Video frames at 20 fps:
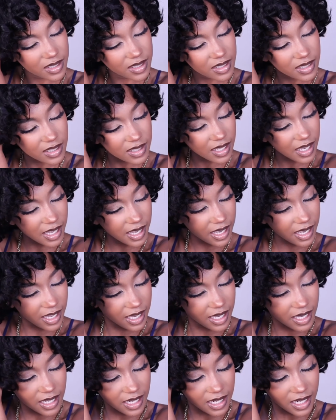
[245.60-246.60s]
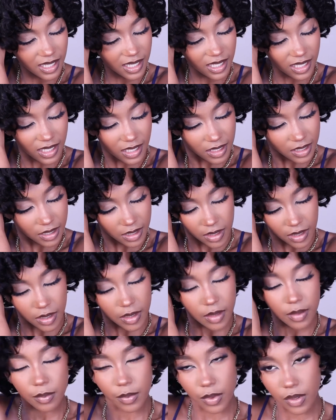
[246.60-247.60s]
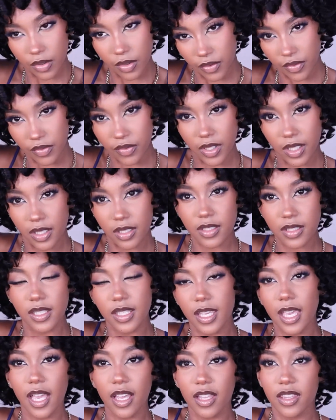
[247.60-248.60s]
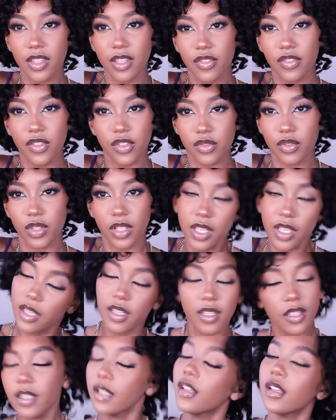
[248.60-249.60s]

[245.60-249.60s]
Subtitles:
side. Perfect. Yeah, that feels really